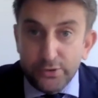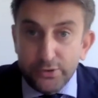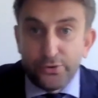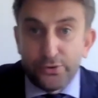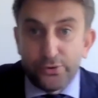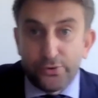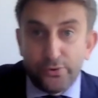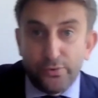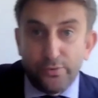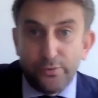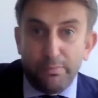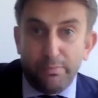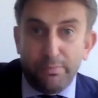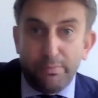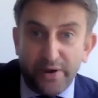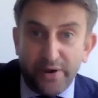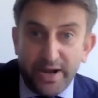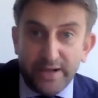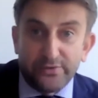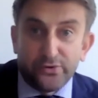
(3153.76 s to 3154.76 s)
through
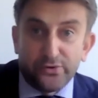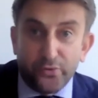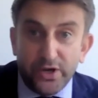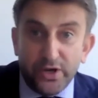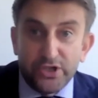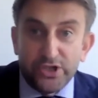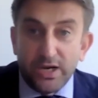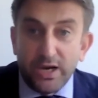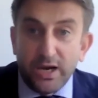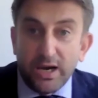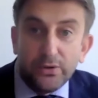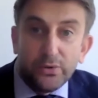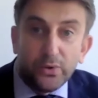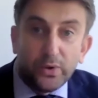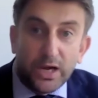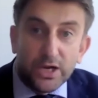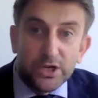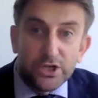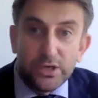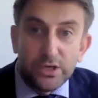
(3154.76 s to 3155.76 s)
broad-reaching
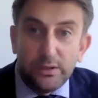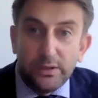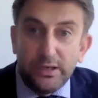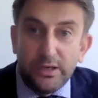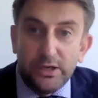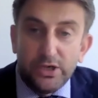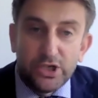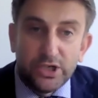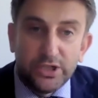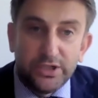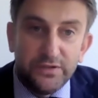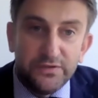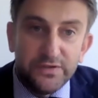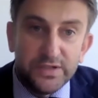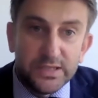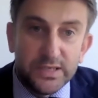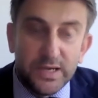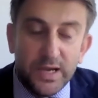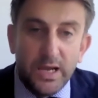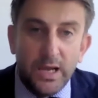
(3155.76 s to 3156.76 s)
educational
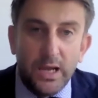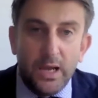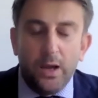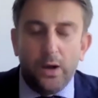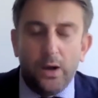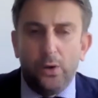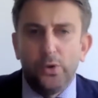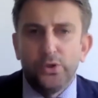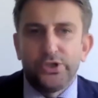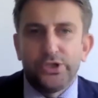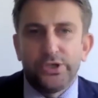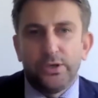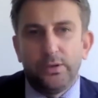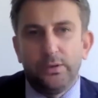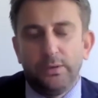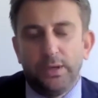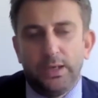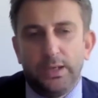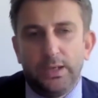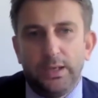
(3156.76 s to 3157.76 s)
initiatives.
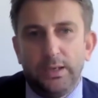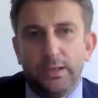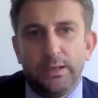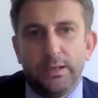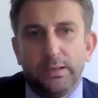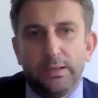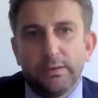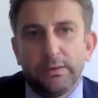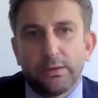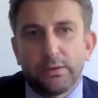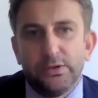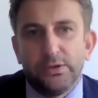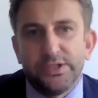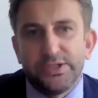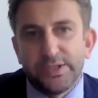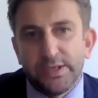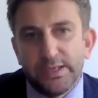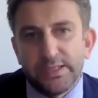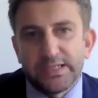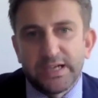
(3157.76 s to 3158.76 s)
Also,
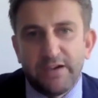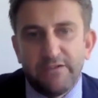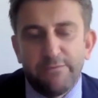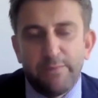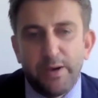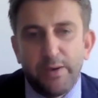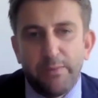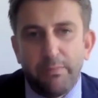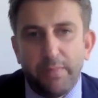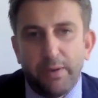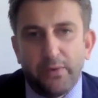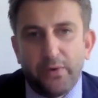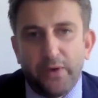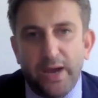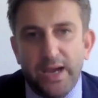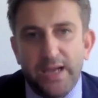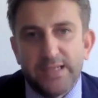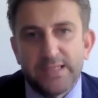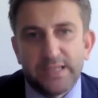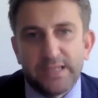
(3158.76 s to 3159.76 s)
concerns have been
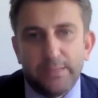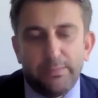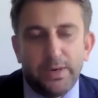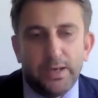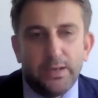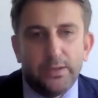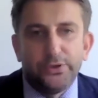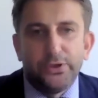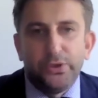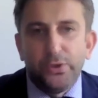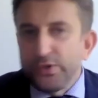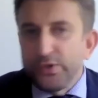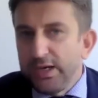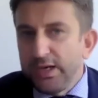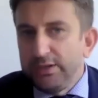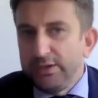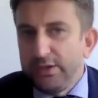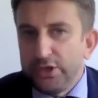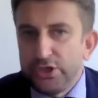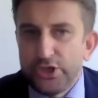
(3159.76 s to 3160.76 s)
raised about
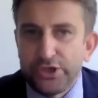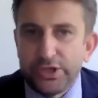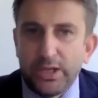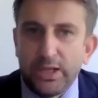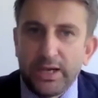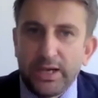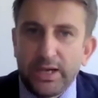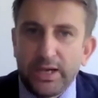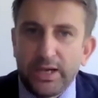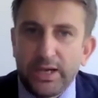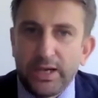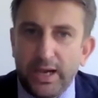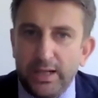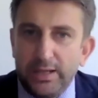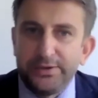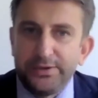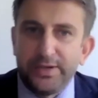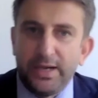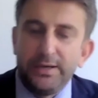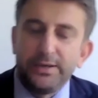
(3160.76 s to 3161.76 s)
using digital
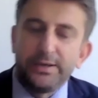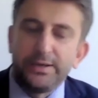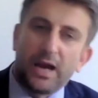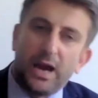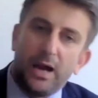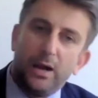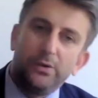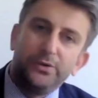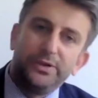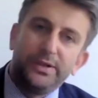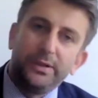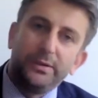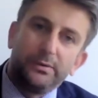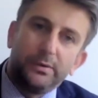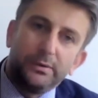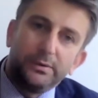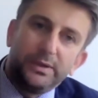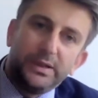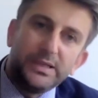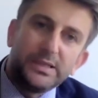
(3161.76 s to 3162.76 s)
health and how
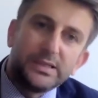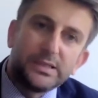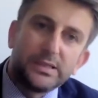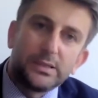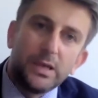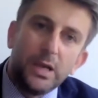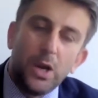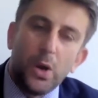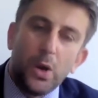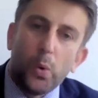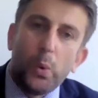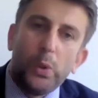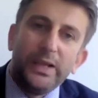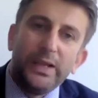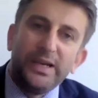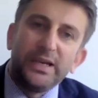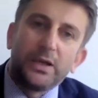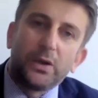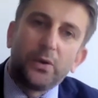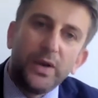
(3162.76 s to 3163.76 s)
this will
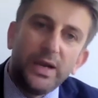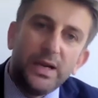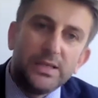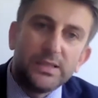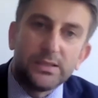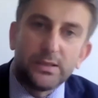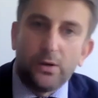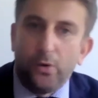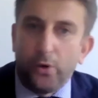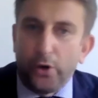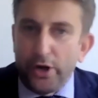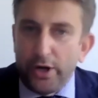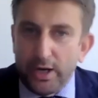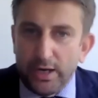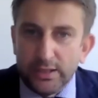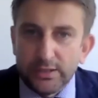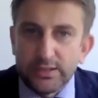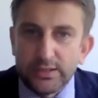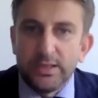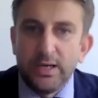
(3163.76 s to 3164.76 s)
increase or
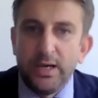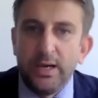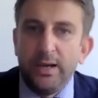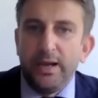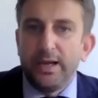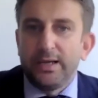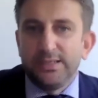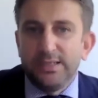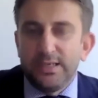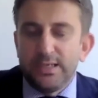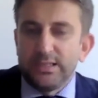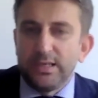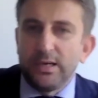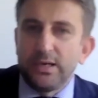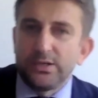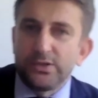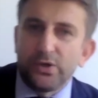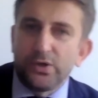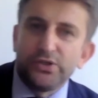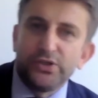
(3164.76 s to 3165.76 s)
not existing
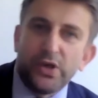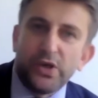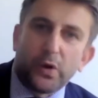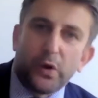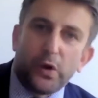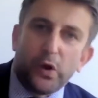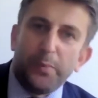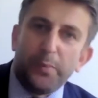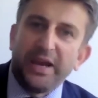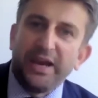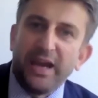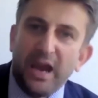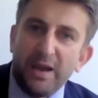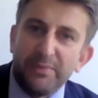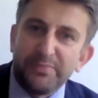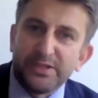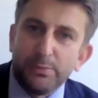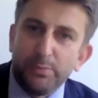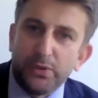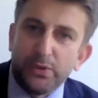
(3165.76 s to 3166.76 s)
socioeconomic
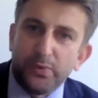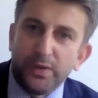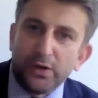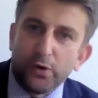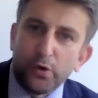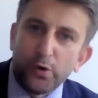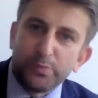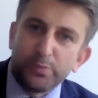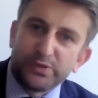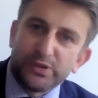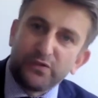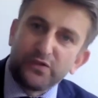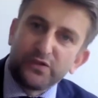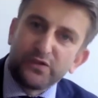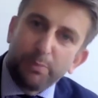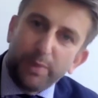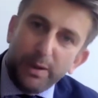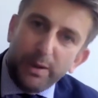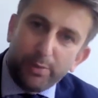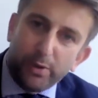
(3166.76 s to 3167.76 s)
gaps between groups of
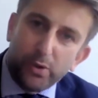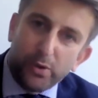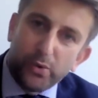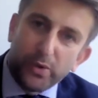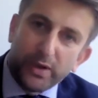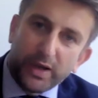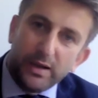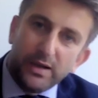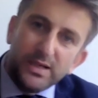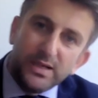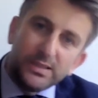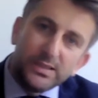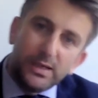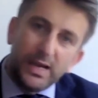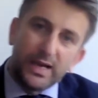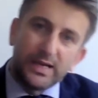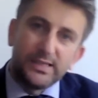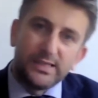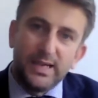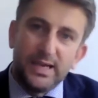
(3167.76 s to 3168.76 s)
people who can
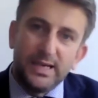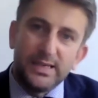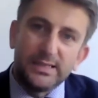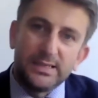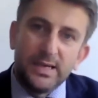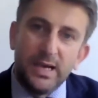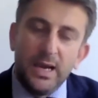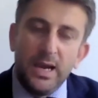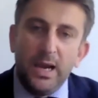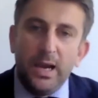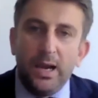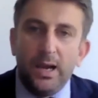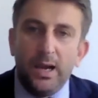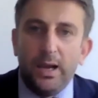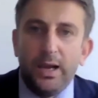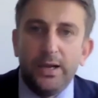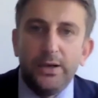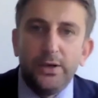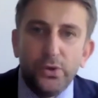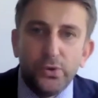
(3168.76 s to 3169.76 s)
easily access
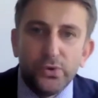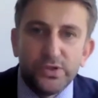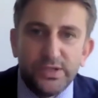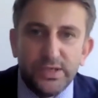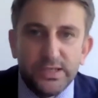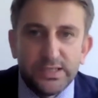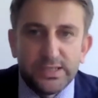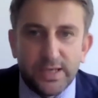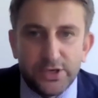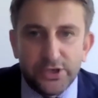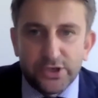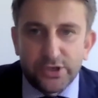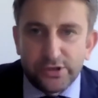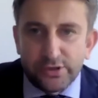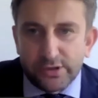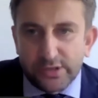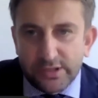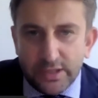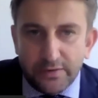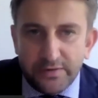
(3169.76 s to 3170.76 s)
and use these such
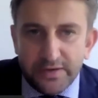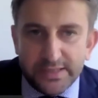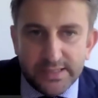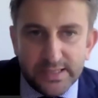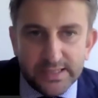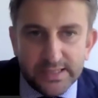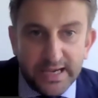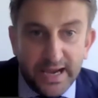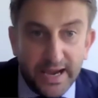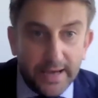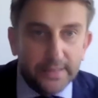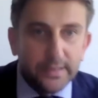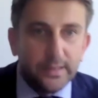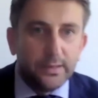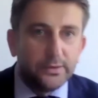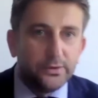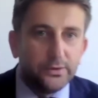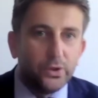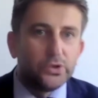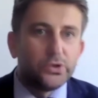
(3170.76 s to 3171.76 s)
services
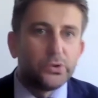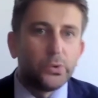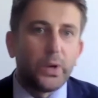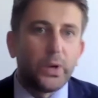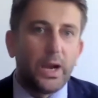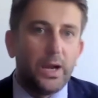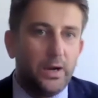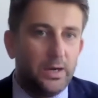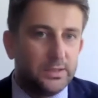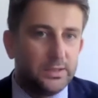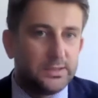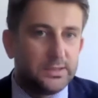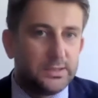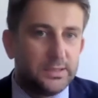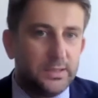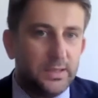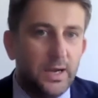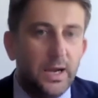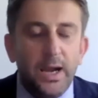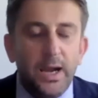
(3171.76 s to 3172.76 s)
and those who cannot.
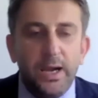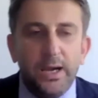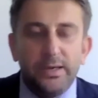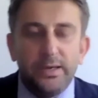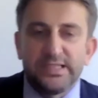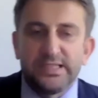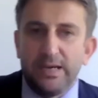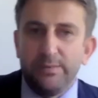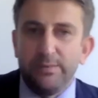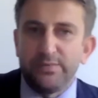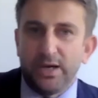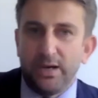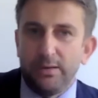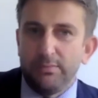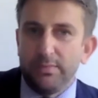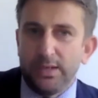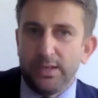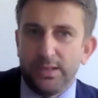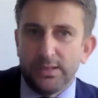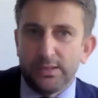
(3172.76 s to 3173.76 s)
At the same
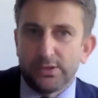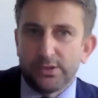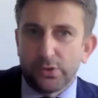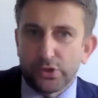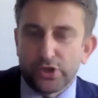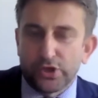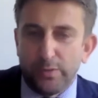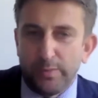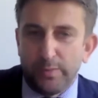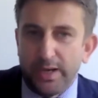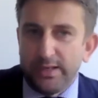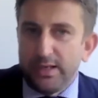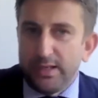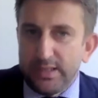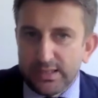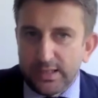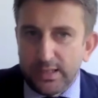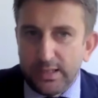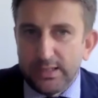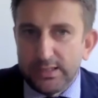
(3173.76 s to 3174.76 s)
time, social media
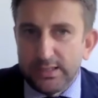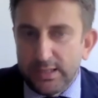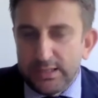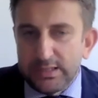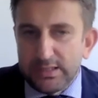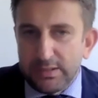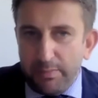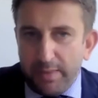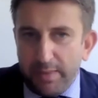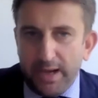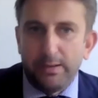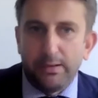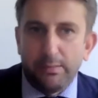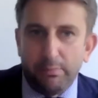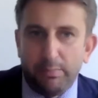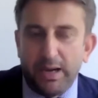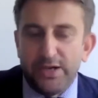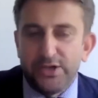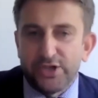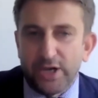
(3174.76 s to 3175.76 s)
is a
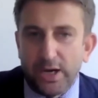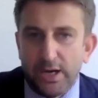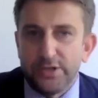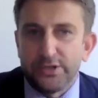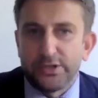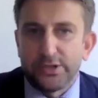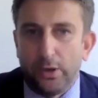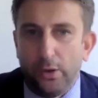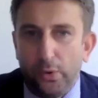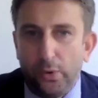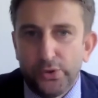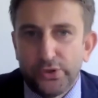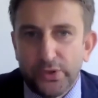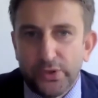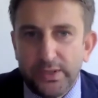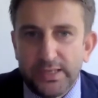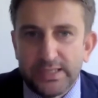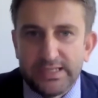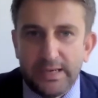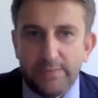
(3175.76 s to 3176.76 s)
main challenge
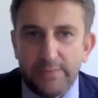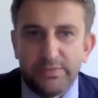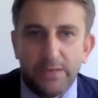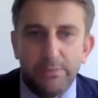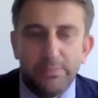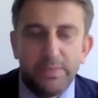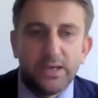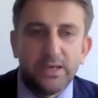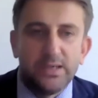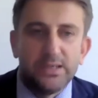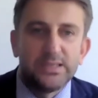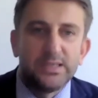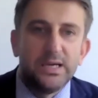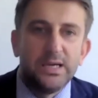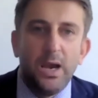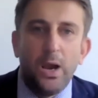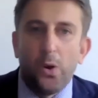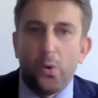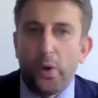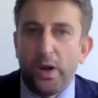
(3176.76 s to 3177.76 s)
also in the same time, because
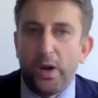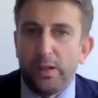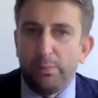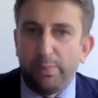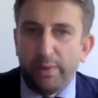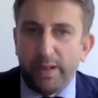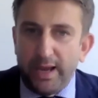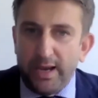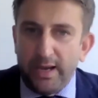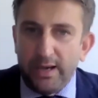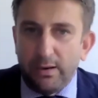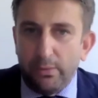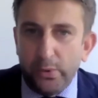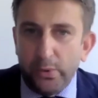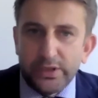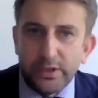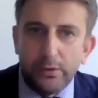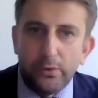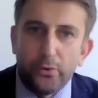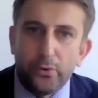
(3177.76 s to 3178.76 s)
while playing a
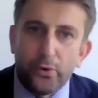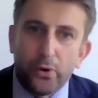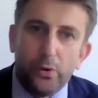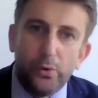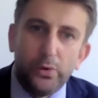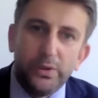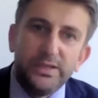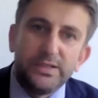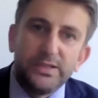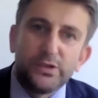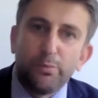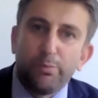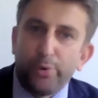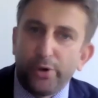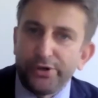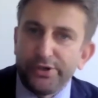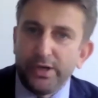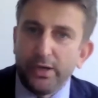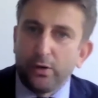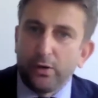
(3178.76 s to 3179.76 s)
vital role in
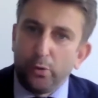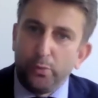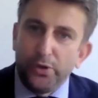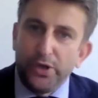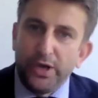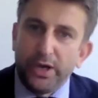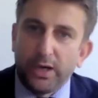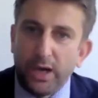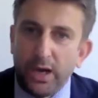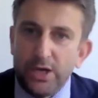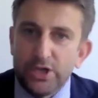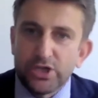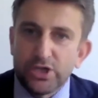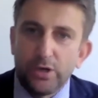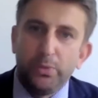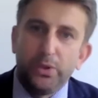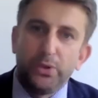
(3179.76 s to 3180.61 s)
supporting communication